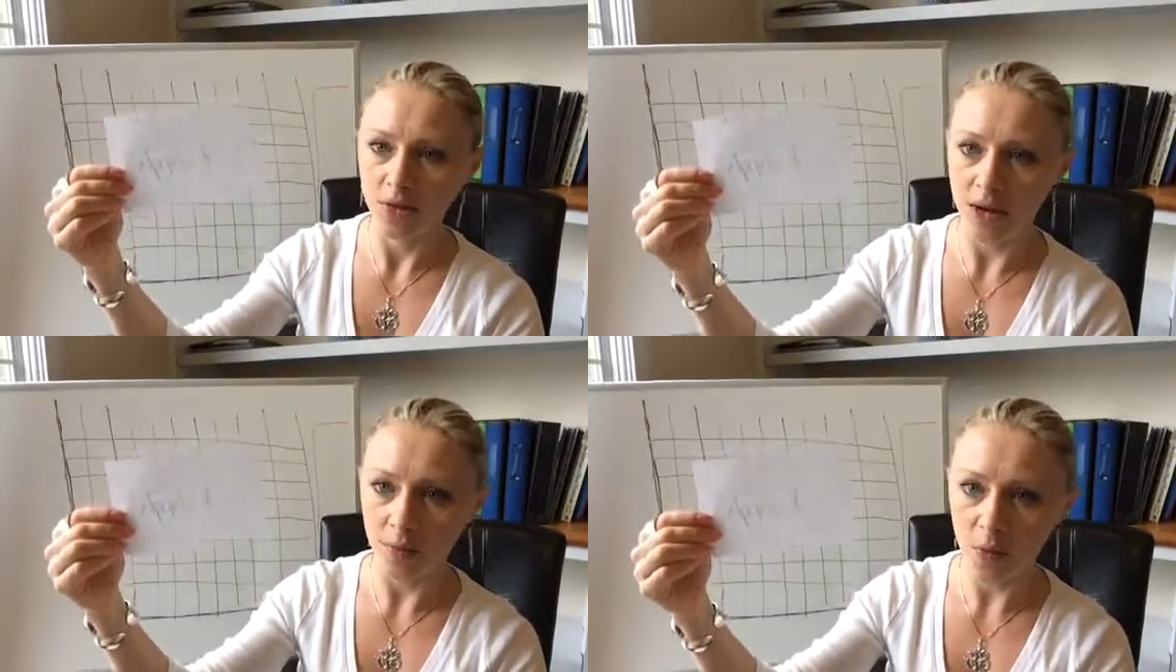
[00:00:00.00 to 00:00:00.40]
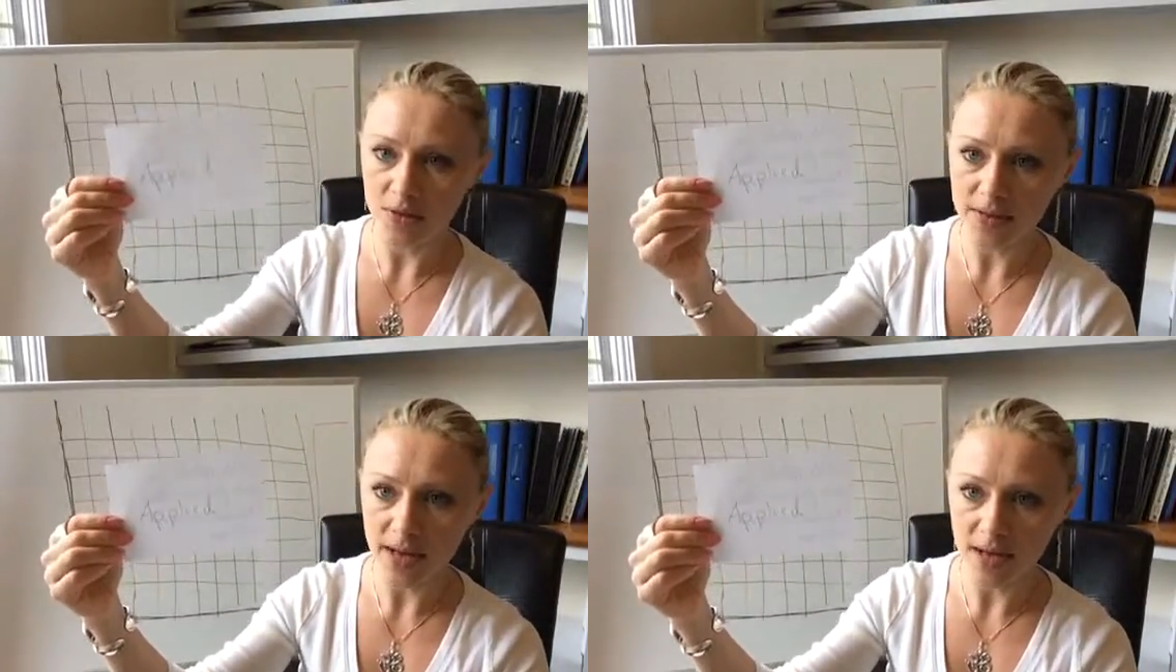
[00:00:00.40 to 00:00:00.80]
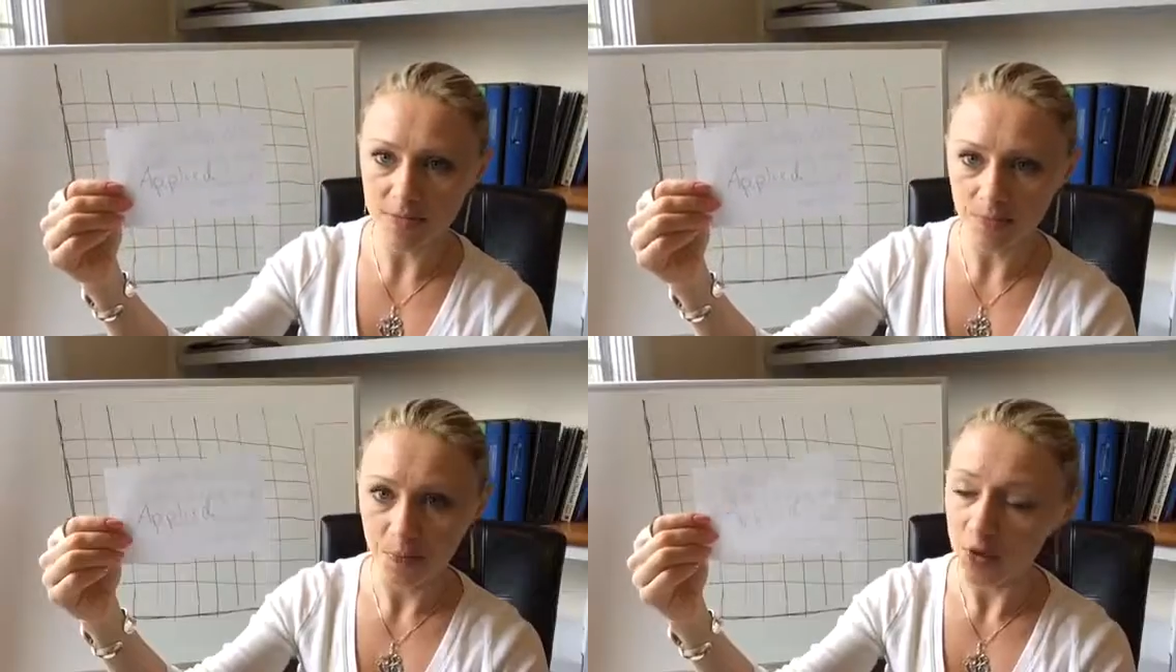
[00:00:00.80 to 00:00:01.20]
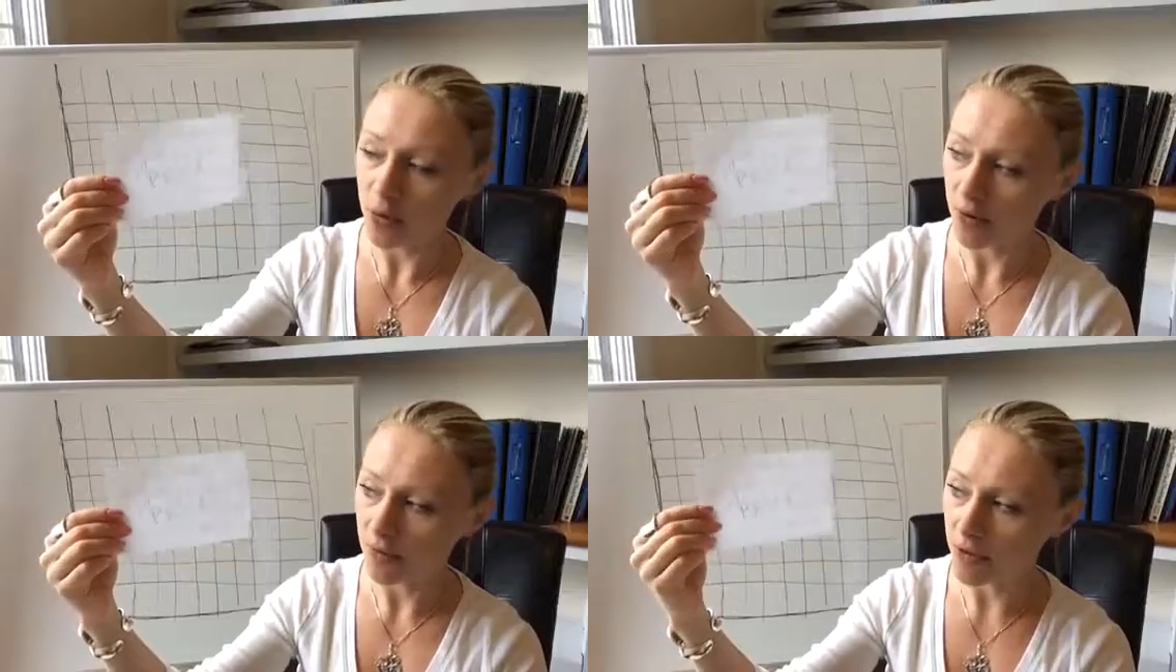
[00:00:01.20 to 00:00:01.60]
On one side,
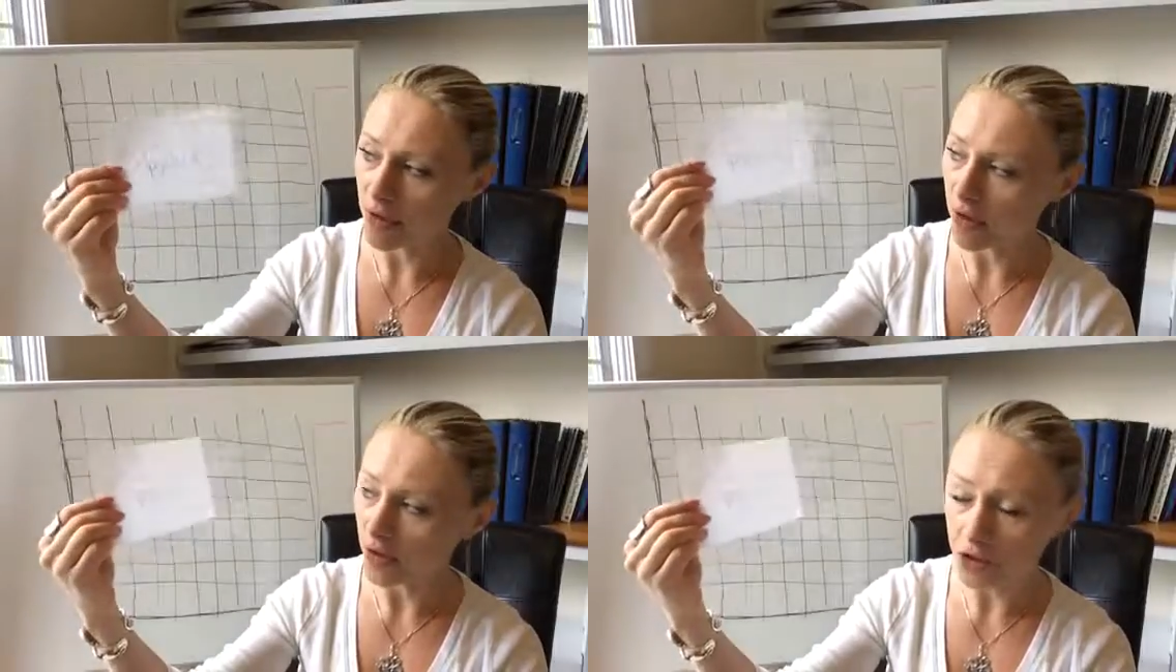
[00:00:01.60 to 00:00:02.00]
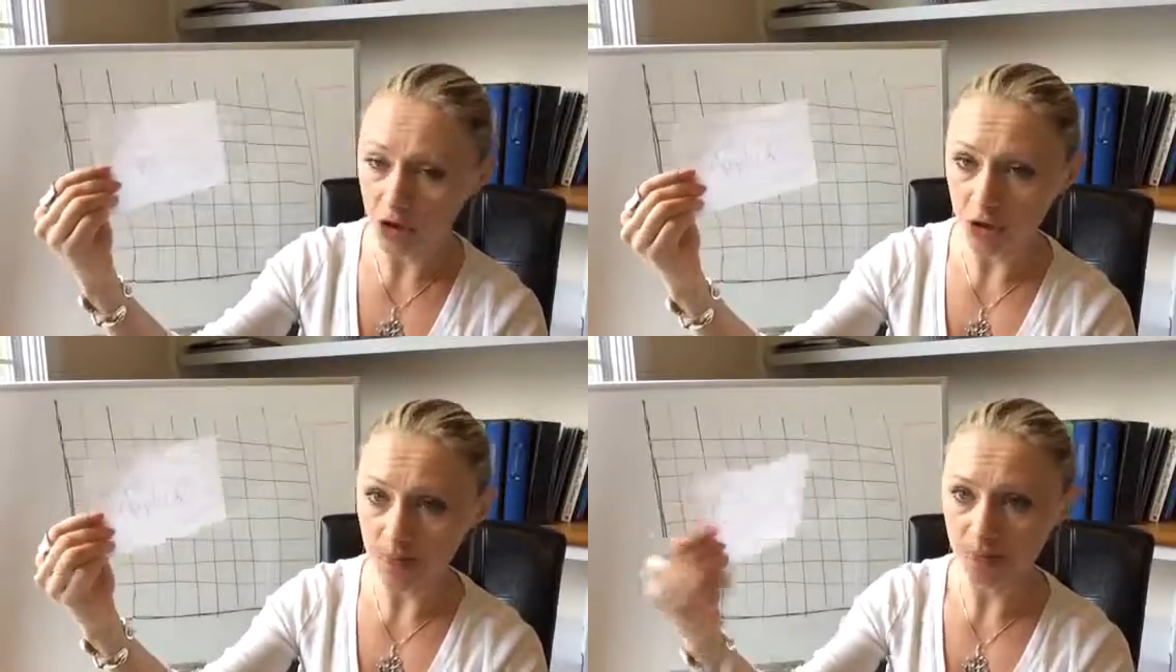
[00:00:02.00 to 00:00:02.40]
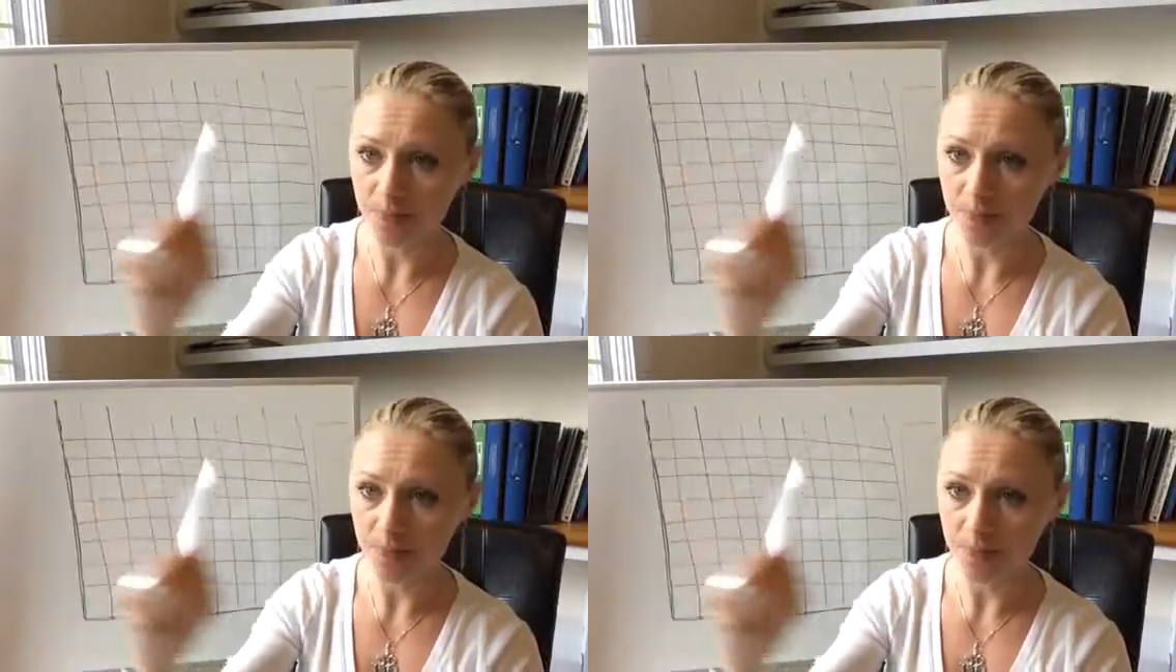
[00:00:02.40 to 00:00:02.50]
you have the term,